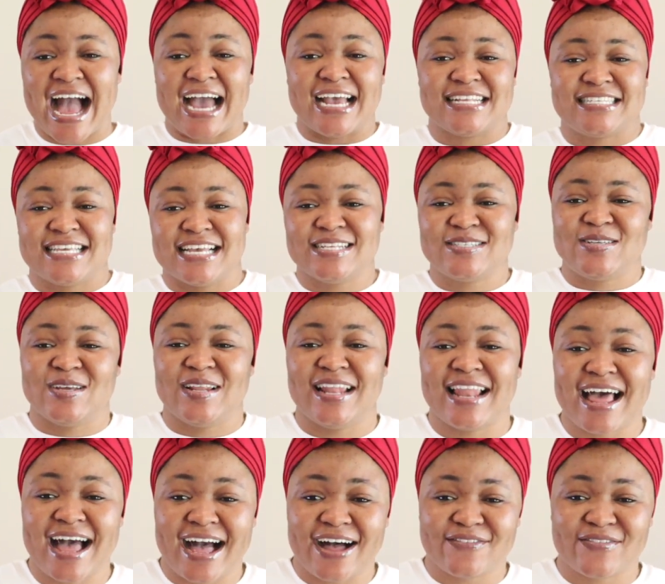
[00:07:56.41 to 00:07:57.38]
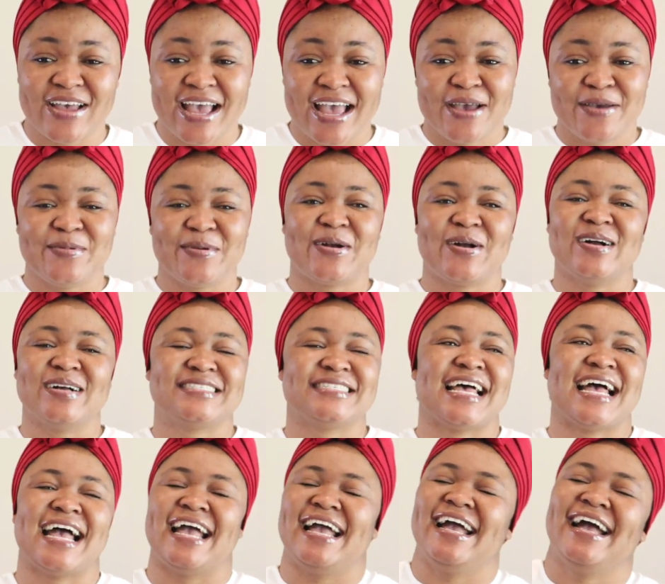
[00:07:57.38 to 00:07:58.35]
i tend to laugh
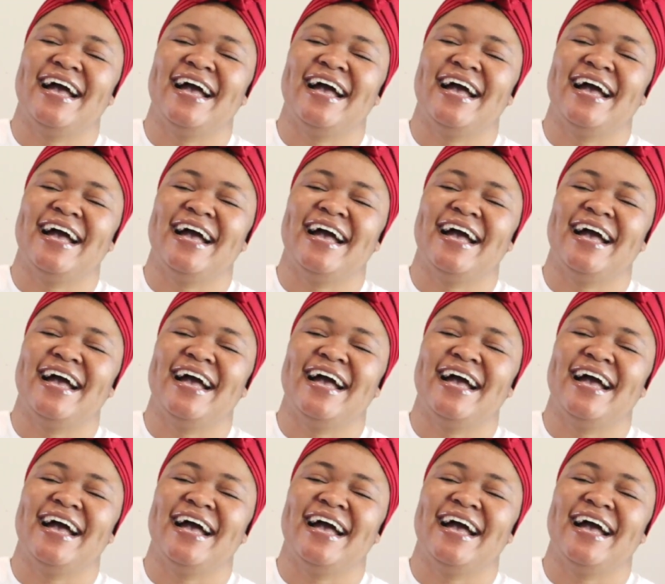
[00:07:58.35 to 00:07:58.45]
because I,